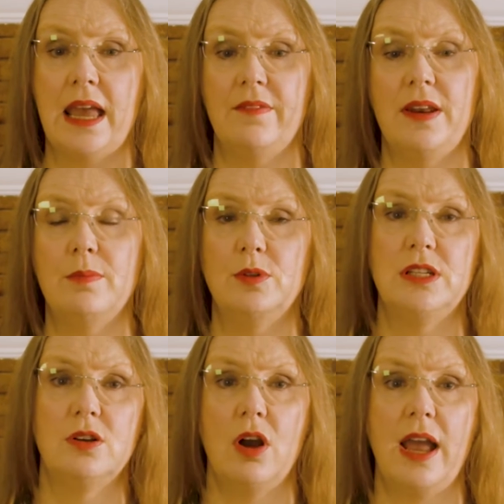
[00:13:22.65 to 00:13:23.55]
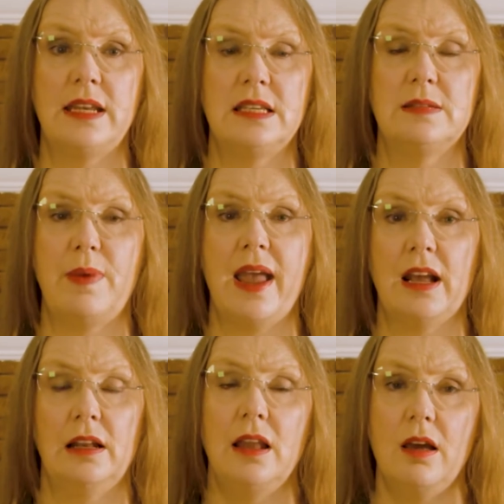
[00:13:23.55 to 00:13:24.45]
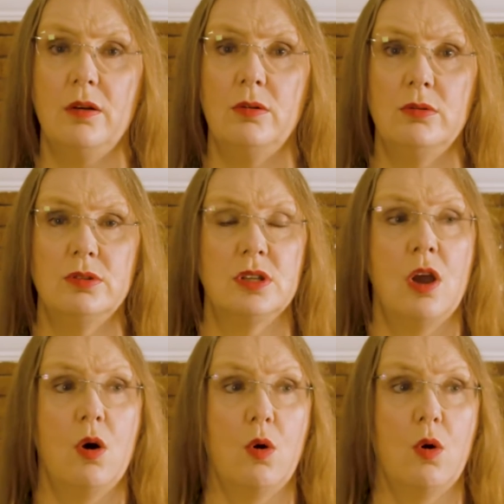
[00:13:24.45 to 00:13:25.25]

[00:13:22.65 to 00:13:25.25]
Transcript: If anybody's got any spare clothes,